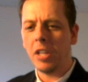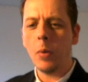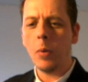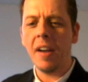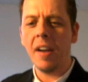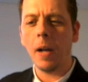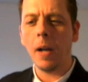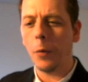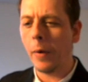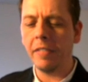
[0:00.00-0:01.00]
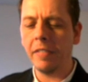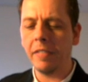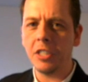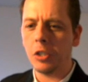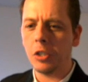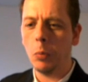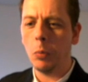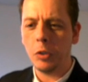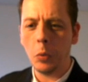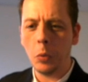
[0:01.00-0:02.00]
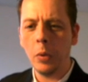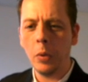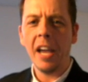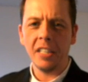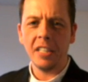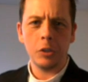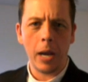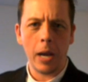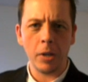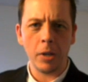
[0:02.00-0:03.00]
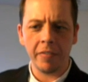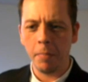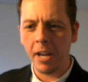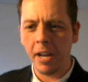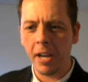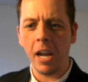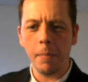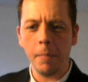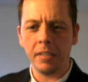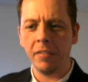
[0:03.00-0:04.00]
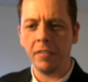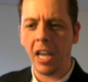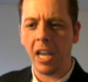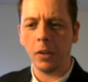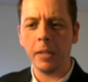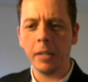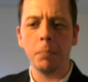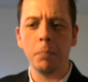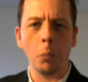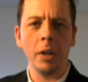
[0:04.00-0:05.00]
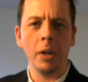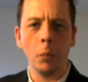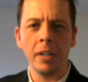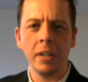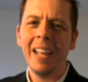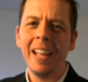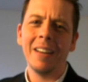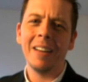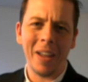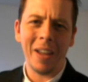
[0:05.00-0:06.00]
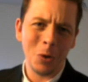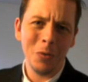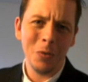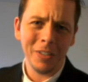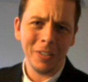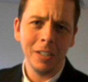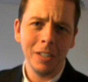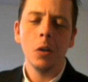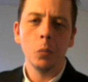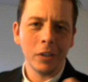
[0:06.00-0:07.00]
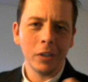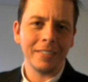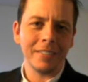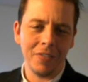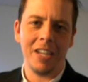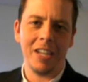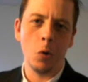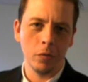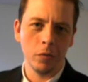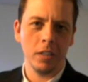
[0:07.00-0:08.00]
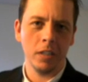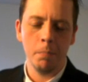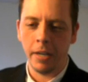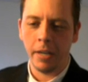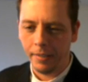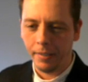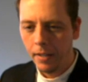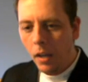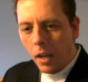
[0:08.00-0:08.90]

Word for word: Then you have the Colorado Avalanche at 2-2, and then it drops off from there. Edmonton, Calgary, both 1-1, and Vancouver. We'll get to Vancouver in a minute.